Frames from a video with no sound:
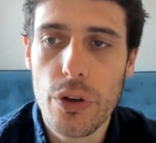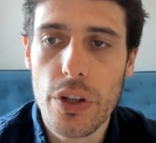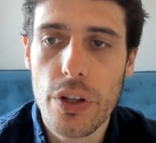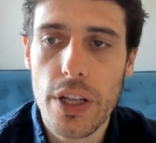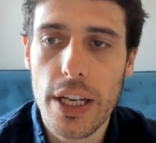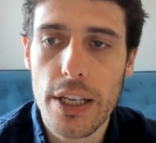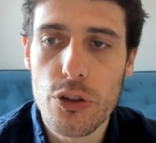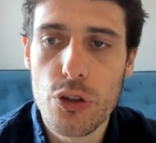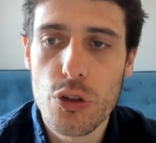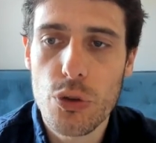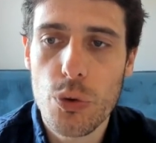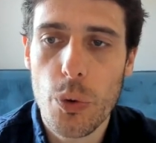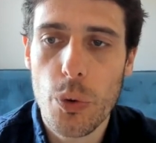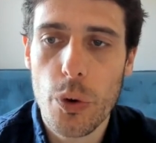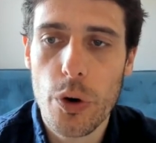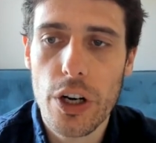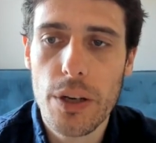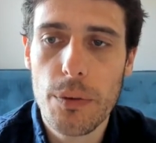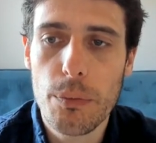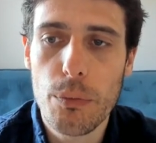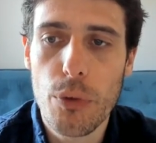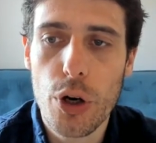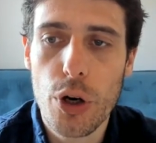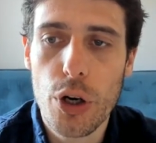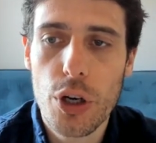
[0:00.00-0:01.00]
then
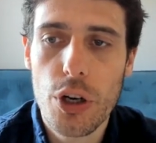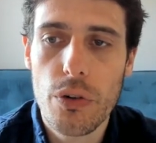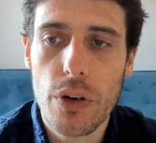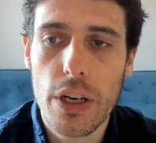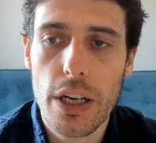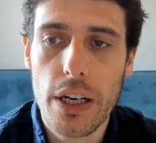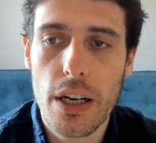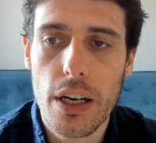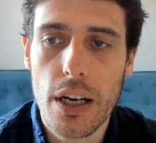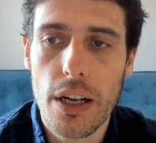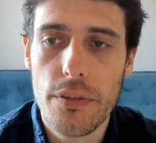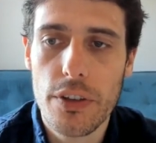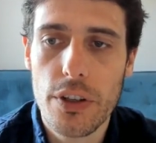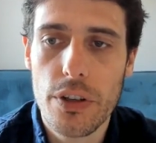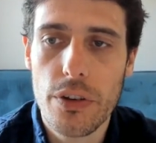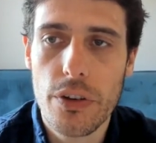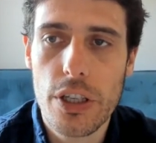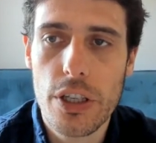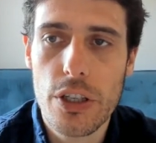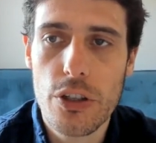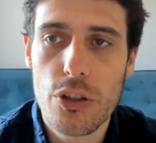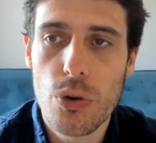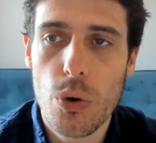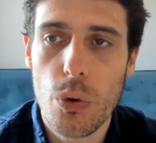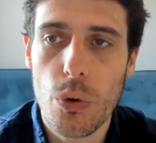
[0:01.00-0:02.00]
squaring Mercury at 11
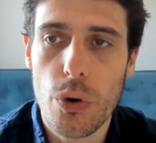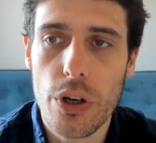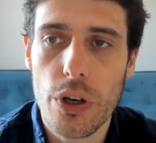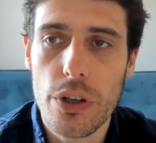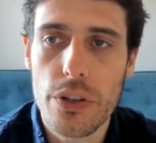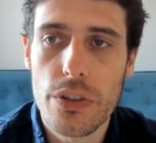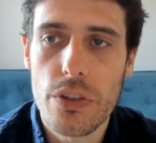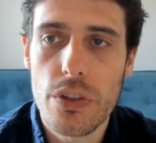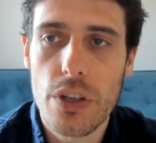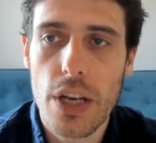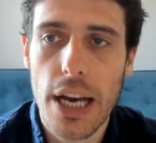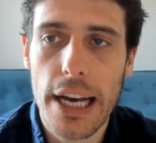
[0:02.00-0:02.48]
degrees Taurus,